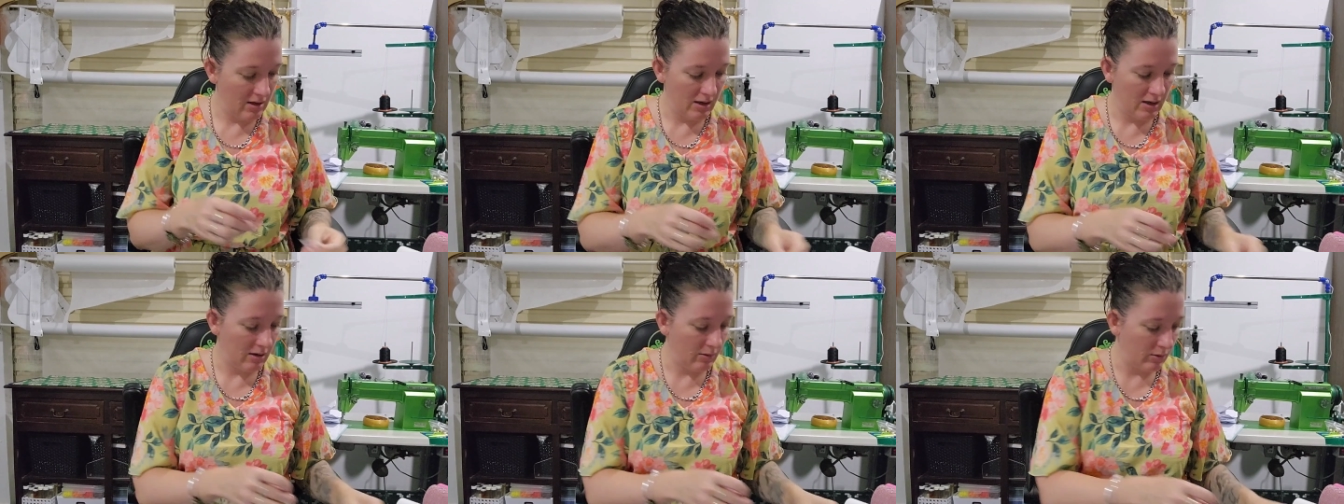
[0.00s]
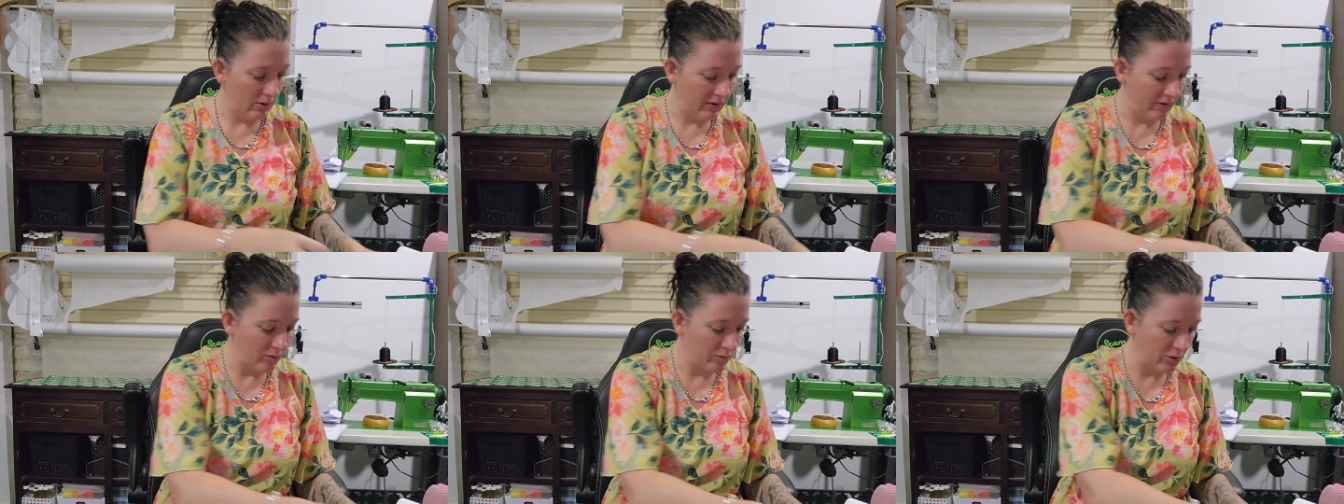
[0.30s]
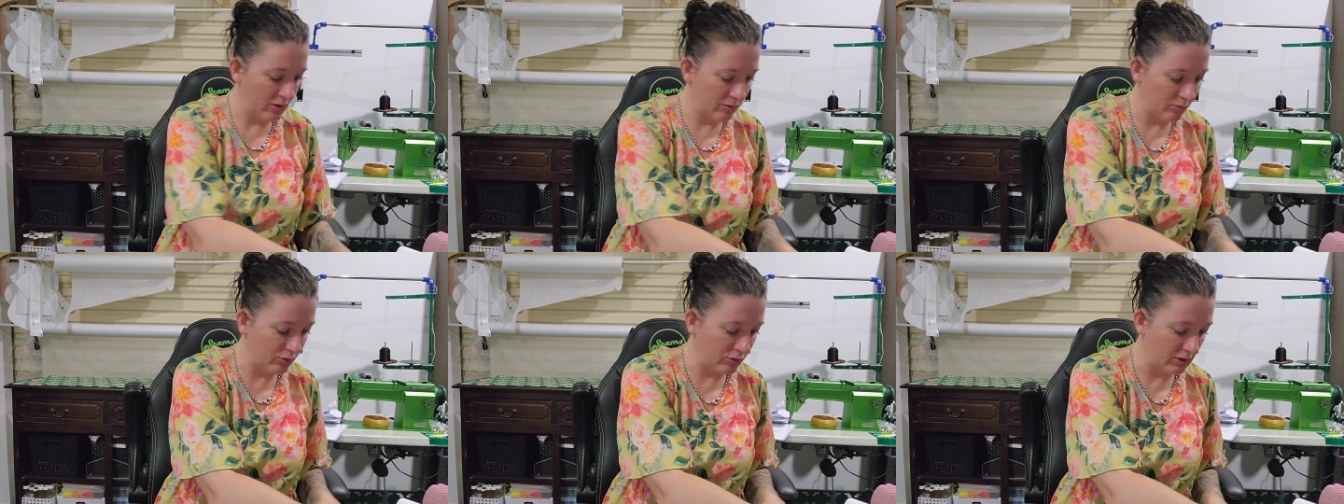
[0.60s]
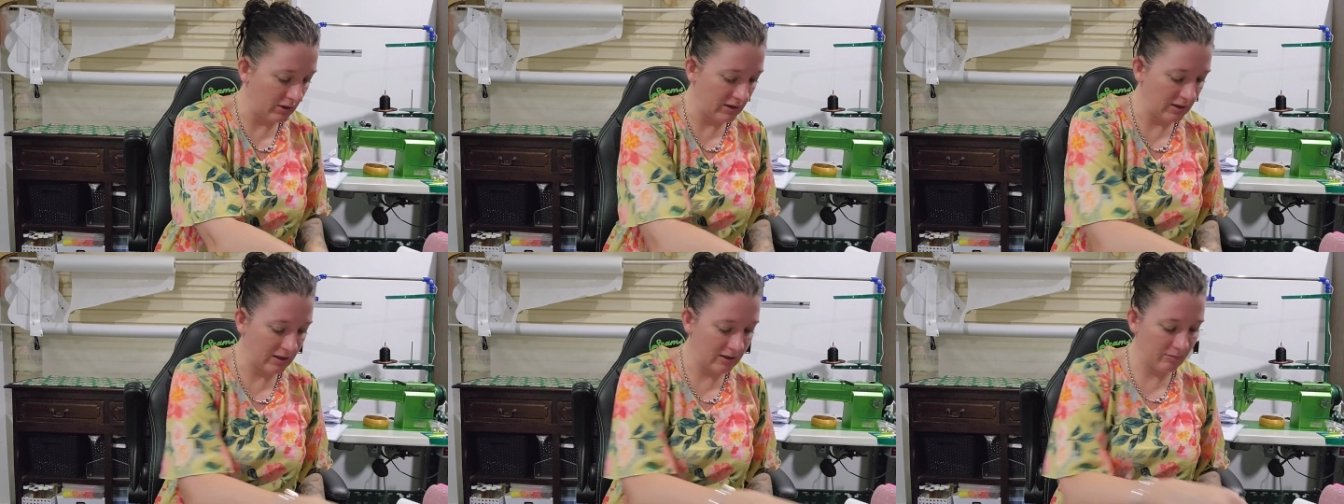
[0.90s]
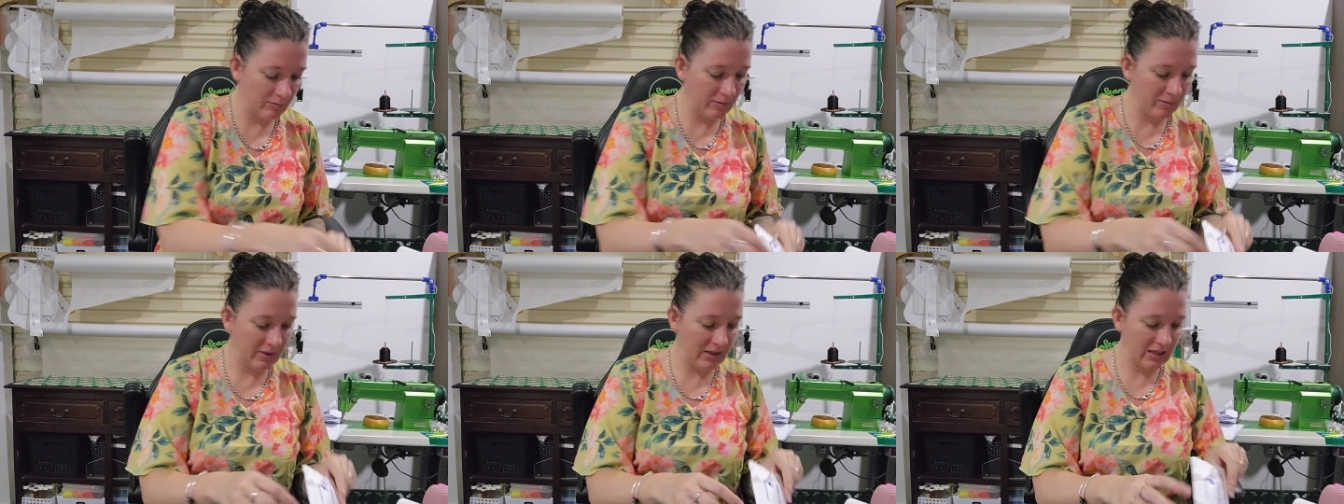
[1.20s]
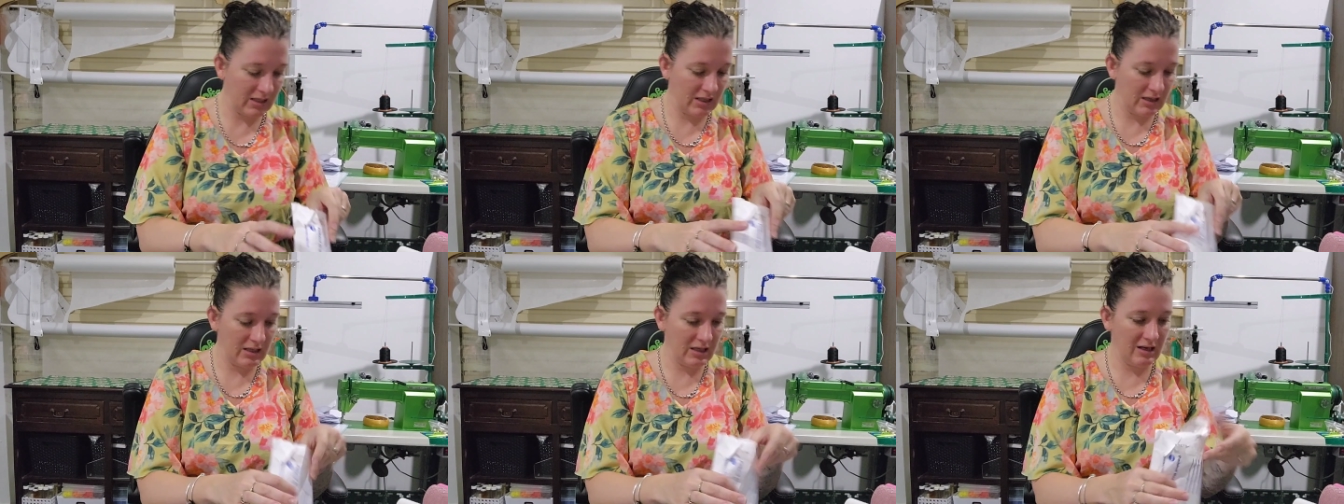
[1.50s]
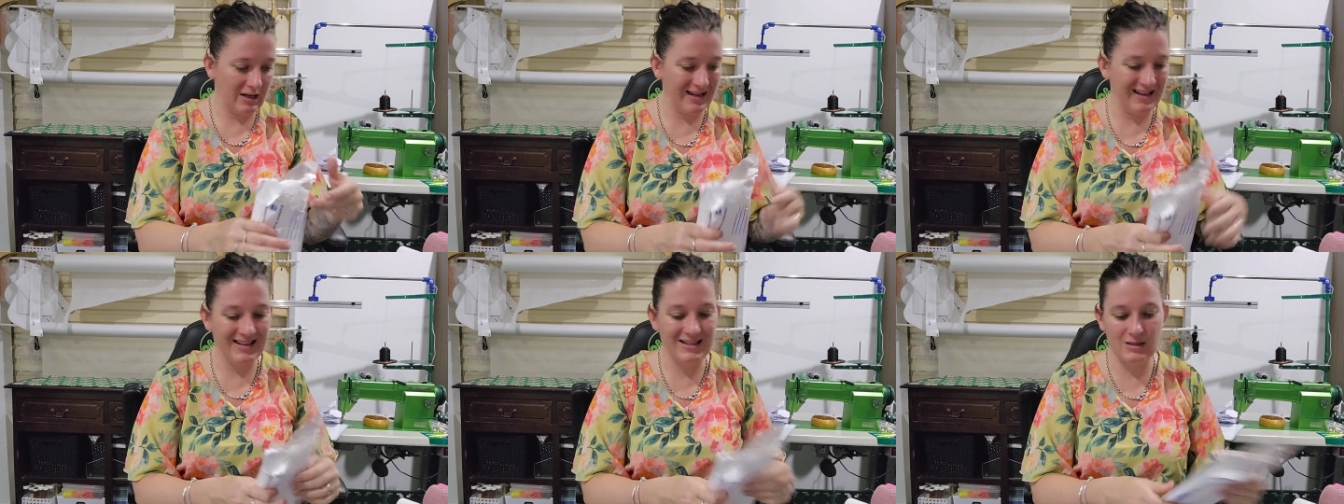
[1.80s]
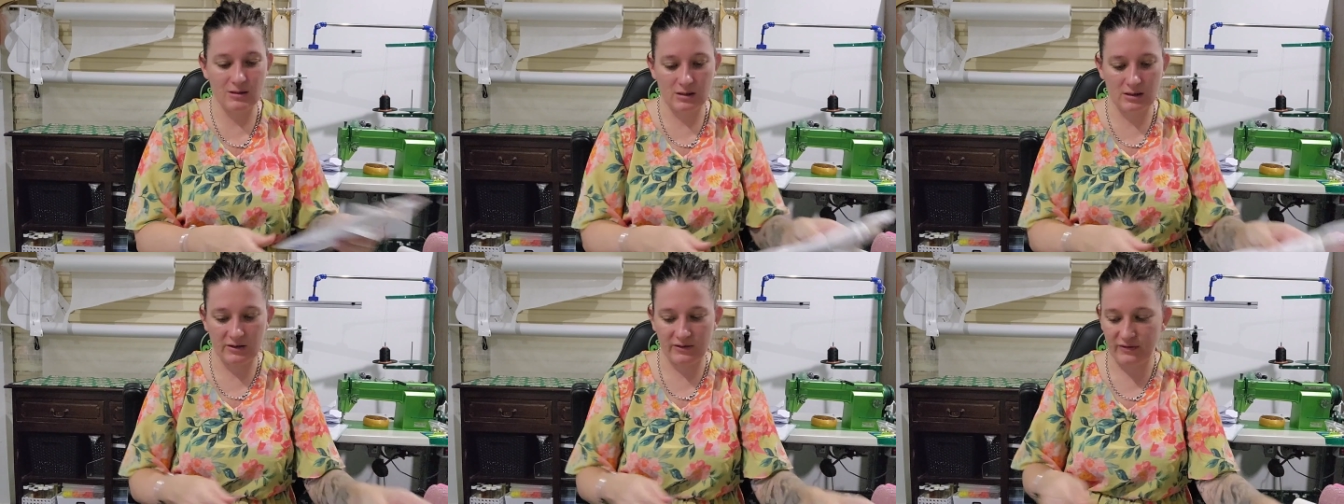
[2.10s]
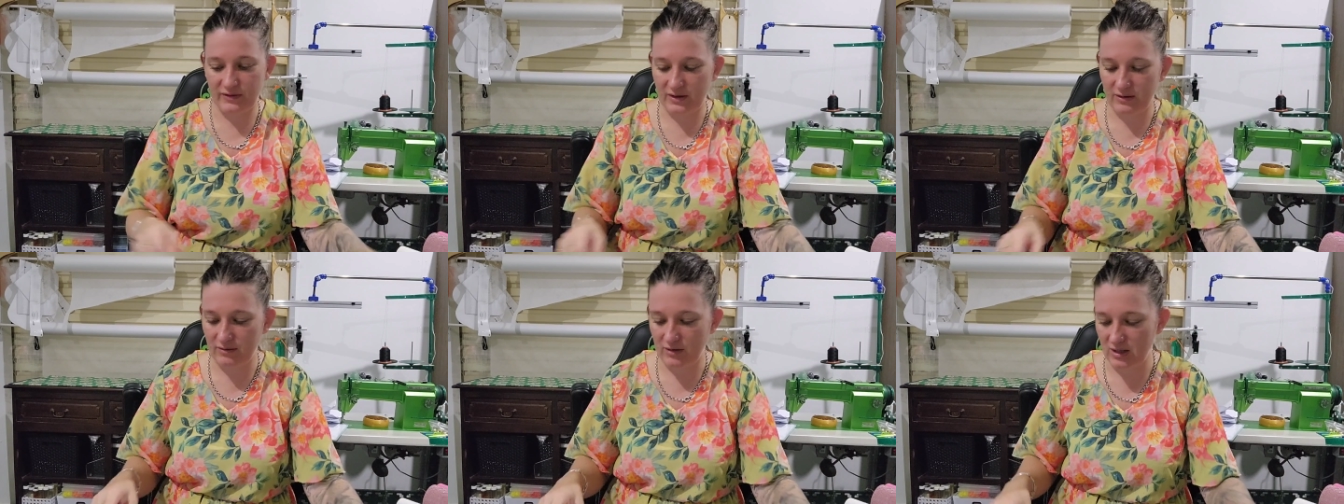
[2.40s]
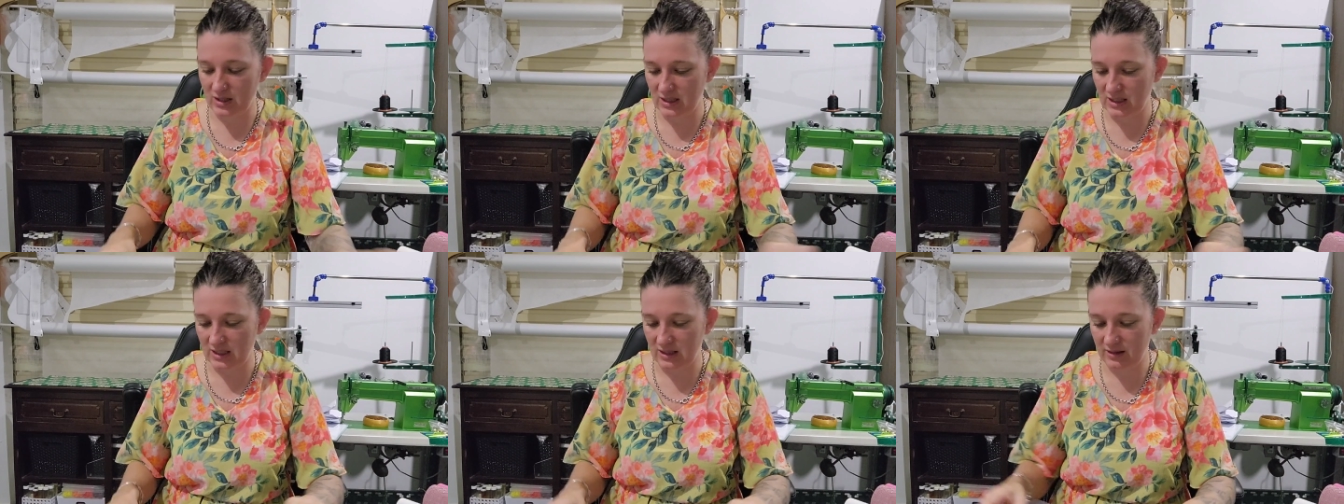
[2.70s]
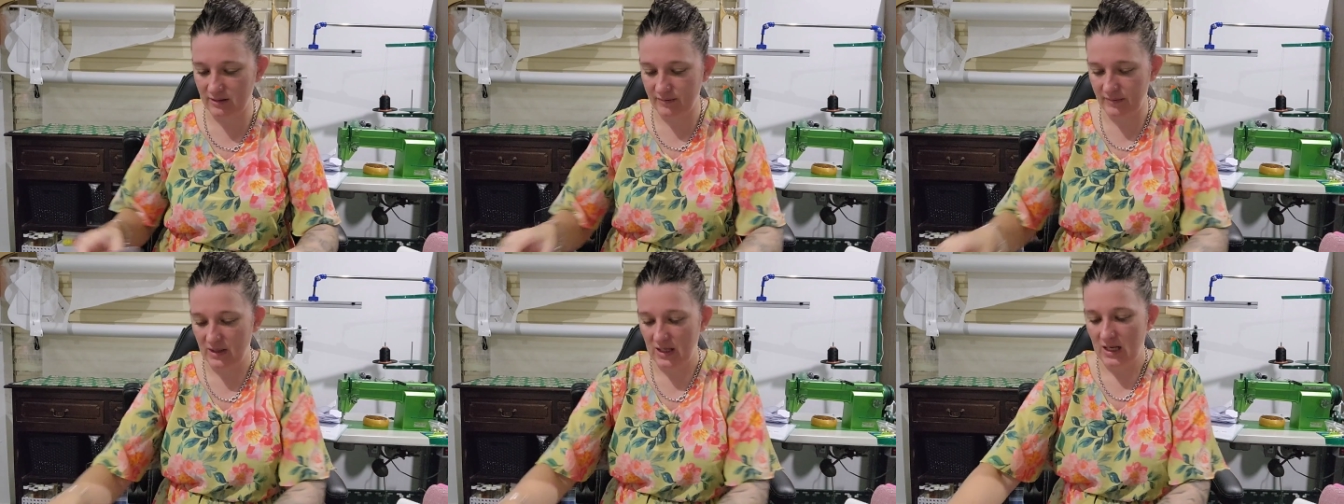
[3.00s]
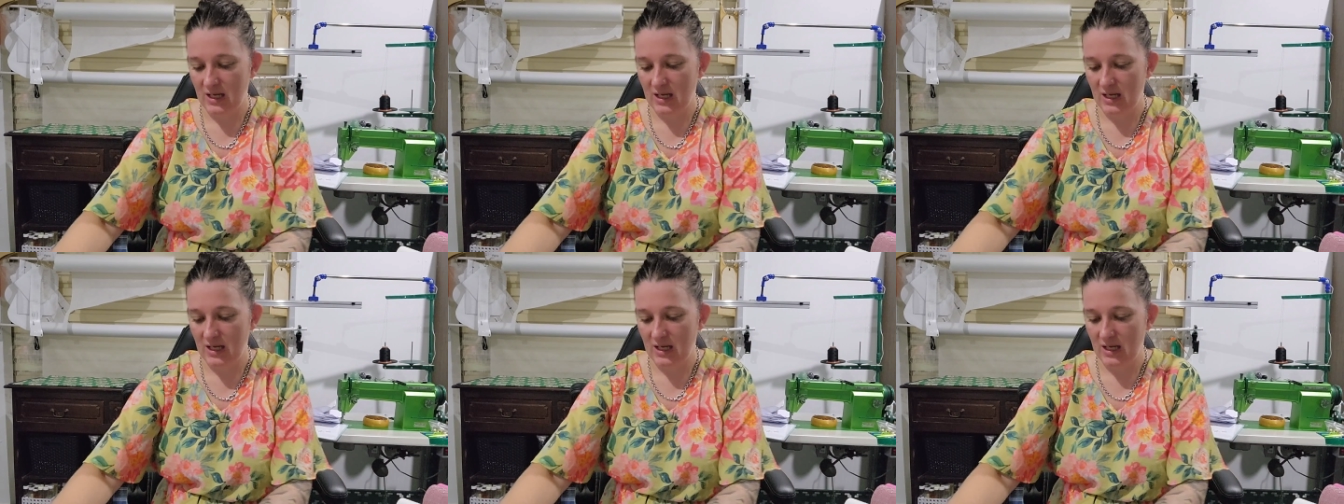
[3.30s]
I won't even bother putting that back in there. It's not going to fit right now.